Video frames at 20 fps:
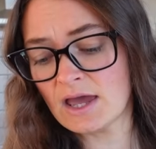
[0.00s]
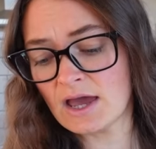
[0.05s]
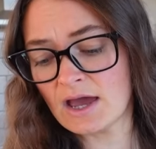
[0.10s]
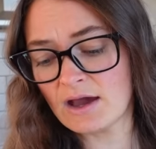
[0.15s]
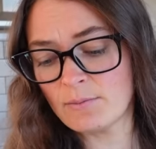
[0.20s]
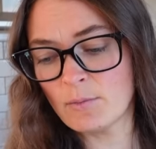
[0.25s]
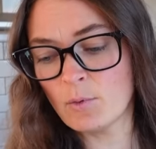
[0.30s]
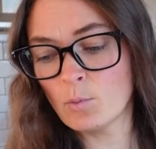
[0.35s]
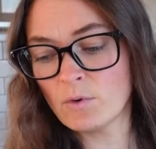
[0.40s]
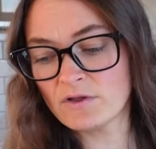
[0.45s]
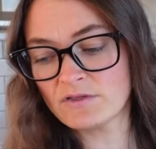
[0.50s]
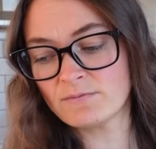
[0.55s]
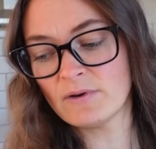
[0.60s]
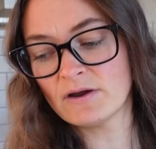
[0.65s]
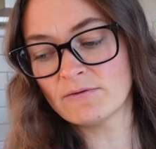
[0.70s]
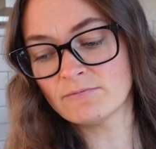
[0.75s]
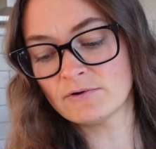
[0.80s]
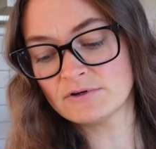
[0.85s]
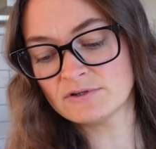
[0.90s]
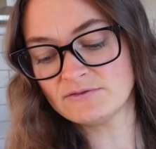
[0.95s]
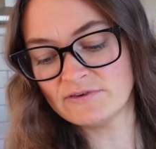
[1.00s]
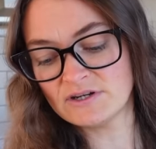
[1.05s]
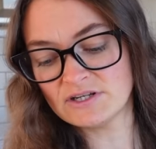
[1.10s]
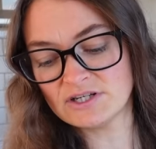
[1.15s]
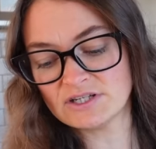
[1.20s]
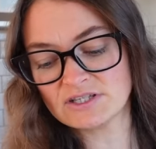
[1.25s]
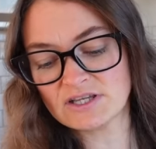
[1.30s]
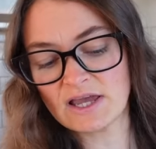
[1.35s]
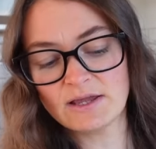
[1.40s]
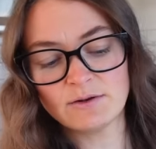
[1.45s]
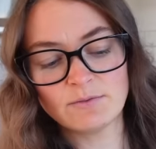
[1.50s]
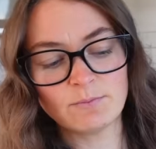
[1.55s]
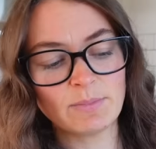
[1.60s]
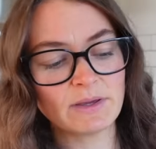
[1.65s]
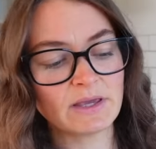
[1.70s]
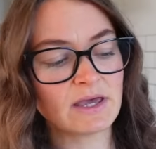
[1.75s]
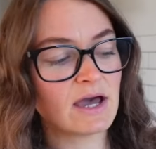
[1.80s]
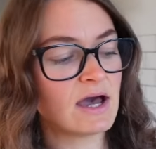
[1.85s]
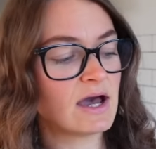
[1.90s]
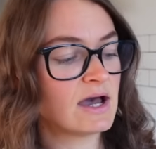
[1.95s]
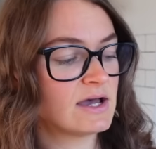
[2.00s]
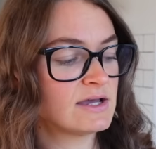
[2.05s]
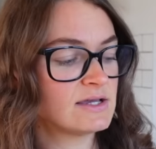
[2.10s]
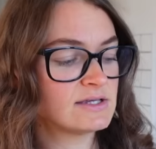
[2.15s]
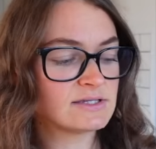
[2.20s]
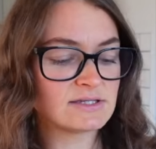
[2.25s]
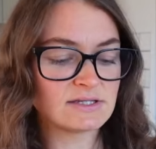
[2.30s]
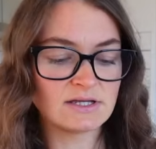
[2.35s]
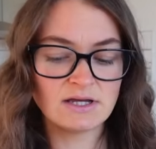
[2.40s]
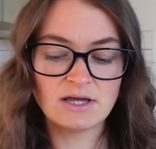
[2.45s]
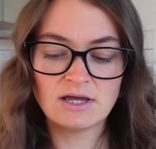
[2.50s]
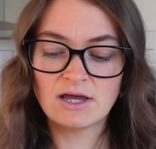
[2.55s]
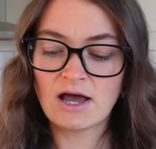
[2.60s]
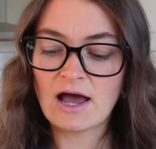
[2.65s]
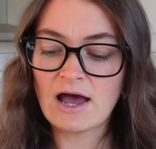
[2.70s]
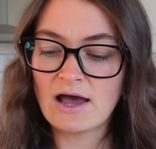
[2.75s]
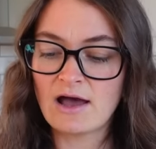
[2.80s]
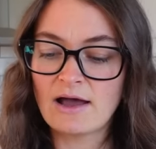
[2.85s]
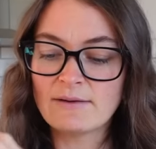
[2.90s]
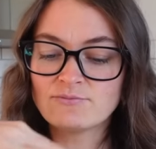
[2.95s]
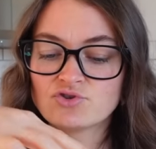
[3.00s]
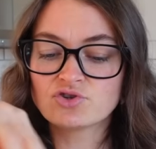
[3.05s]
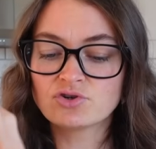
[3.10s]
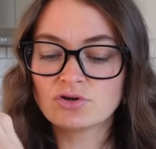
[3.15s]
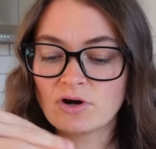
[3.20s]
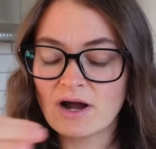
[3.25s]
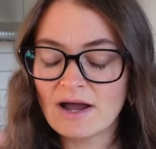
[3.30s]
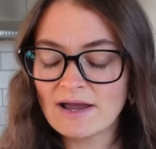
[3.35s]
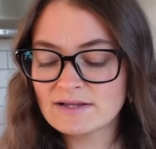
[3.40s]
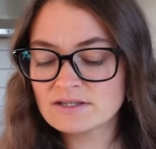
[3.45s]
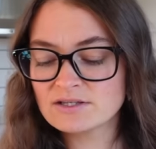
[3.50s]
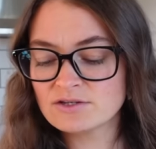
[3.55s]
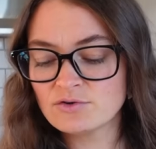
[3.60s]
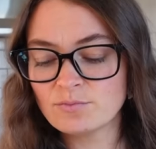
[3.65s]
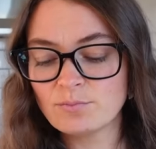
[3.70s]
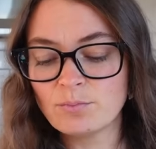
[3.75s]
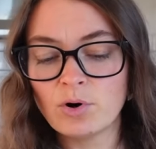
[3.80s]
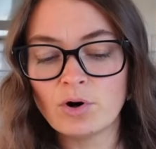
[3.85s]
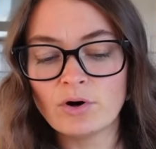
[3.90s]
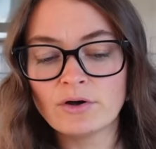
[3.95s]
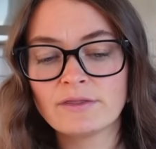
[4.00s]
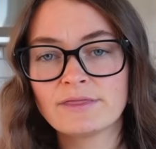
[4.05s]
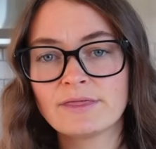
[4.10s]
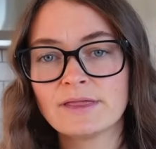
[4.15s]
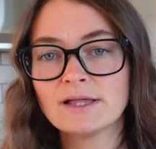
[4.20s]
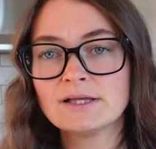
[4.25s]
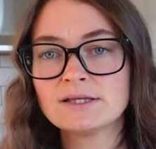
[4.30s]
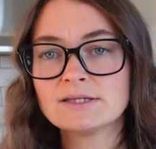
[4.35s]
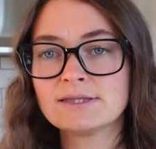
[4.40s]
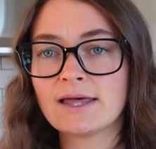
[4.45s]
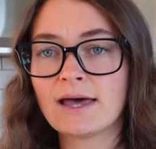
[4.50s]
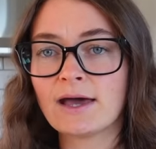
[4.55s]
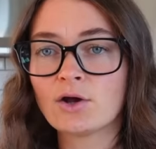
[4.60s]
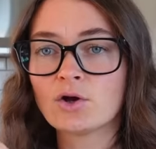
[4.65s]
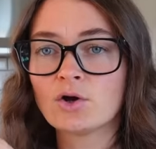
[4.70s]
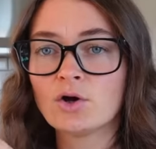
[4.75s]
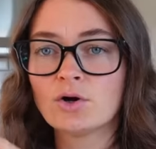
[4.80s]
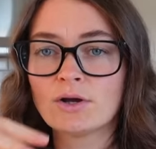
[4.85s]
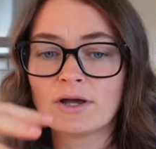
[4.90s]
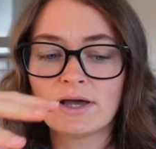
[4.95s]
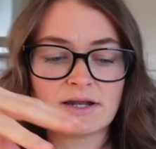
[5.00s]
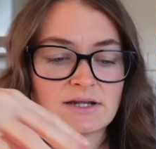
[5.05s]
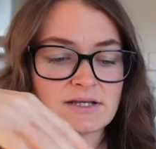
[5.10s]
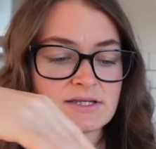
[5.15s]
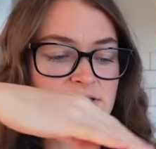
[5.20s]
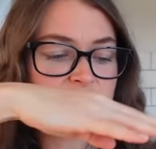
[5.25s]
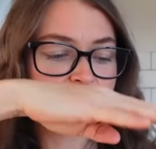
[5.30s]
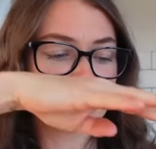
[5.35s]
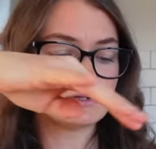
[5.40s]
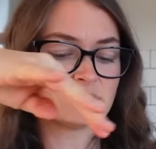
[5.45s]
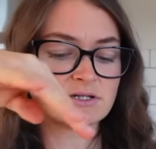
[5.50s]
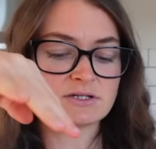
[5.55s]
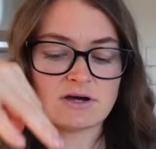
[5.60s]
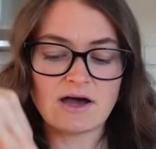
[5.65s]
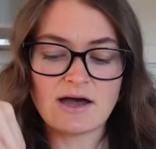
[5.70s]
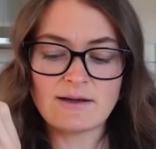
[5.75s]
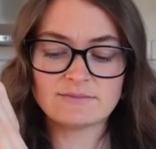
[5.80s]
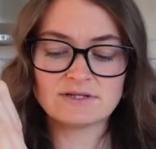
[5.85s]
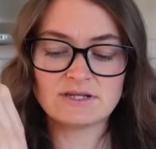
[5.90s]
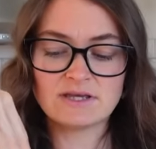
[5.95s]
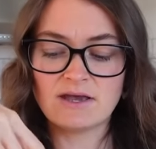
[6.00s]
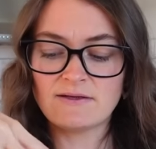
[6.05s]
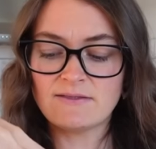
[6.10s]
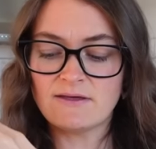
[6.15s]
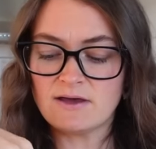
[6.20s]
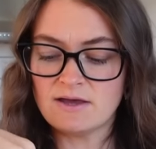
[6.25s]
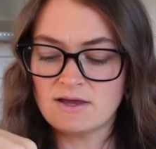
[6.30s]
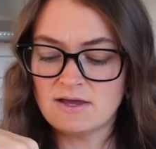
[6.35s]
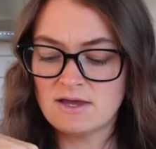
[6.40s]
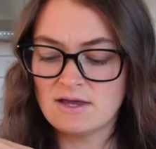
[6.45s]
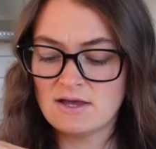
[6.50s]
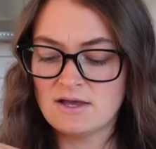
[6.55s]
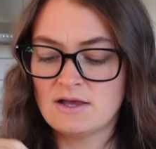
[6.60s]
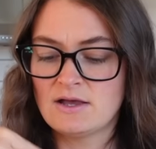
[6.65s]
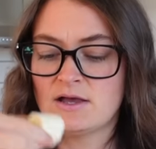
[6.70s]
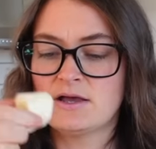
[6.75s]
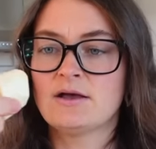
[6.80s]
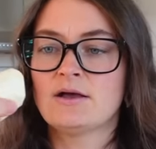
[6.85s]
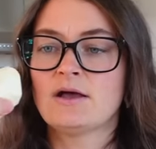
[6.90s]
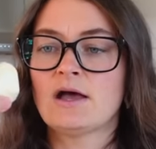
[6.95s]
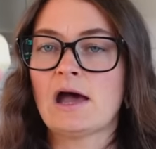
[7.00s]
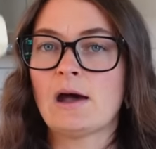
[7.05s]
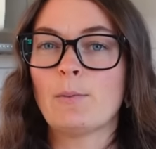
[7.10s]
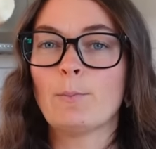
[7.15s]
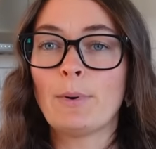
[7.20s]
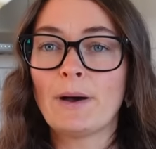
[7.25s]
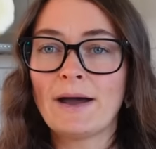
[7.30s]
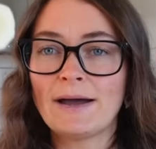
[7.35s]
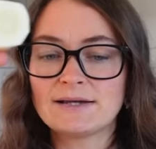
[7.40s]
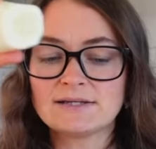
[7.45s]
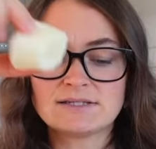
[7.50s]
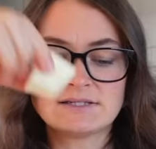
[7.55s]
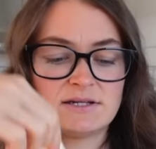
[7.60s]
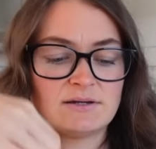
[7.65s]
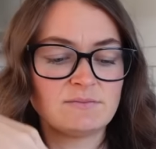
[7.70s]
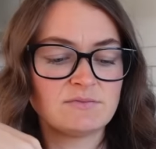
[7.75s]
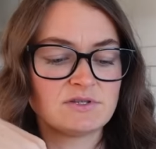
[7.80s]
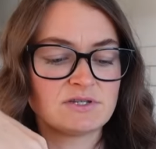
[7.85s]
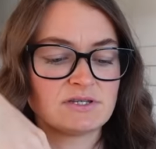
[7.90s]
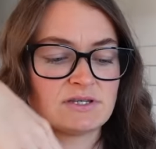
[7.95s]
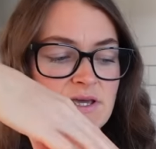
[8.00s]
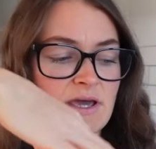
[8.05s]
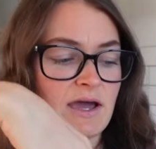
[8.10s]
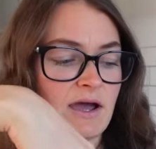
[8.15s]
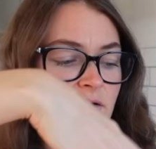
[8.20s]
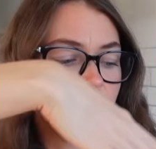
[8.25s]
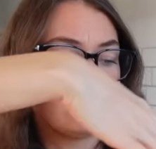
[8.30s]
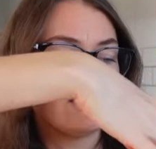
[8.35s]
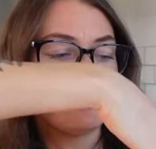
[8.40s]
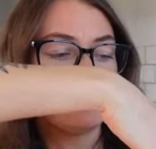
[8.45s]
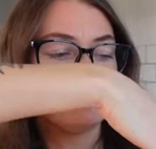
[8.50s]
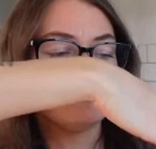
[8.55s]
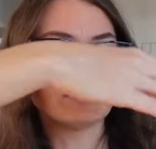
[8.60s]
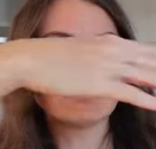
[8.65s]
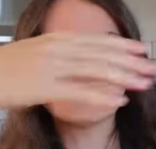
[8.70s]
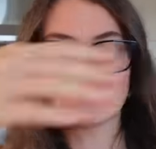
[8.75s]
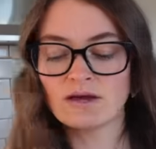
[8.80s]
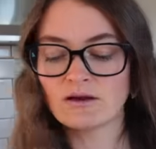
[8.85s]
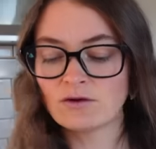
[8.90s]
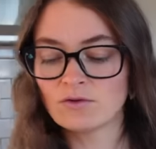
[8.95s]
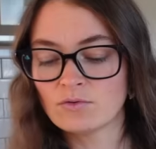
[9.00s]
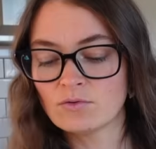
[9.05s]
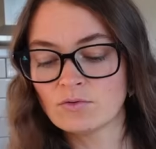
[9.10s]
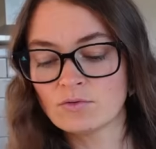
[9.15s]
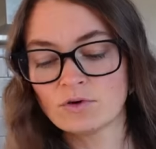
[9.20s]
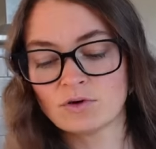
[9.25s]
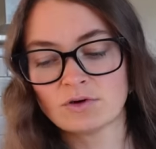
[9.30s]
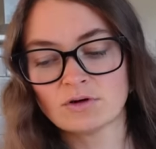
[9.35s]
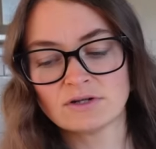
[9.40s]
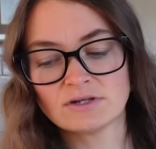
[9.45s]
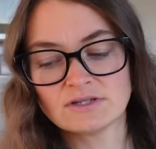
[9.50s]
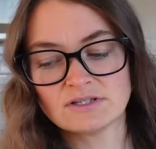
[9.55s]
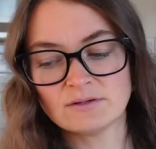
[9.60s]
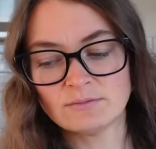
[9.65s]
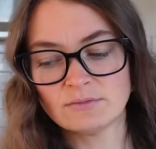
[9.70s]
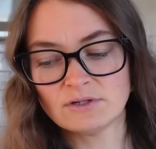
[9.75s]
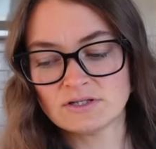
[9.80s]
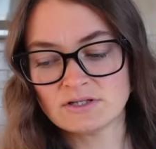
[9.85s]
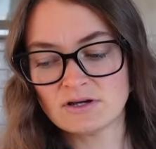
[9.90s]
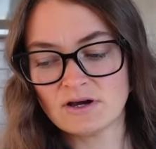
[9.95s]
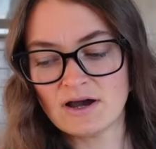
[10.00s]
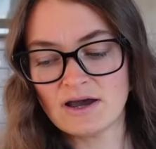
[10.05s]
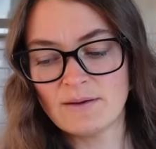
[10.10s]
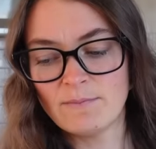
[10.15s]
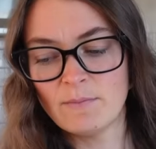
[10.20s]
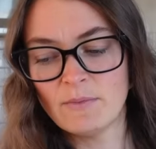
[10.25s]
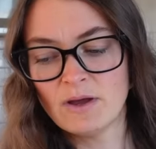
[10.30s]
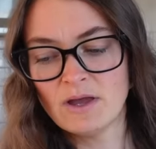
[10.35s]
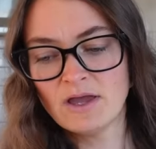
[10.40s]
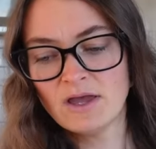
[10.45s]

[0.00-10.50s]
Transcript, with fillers: um, with my roast veggies. And because I'm trying to put things that cook at a similar time together, um, parsnips, carrot and potato all cook at a similar time.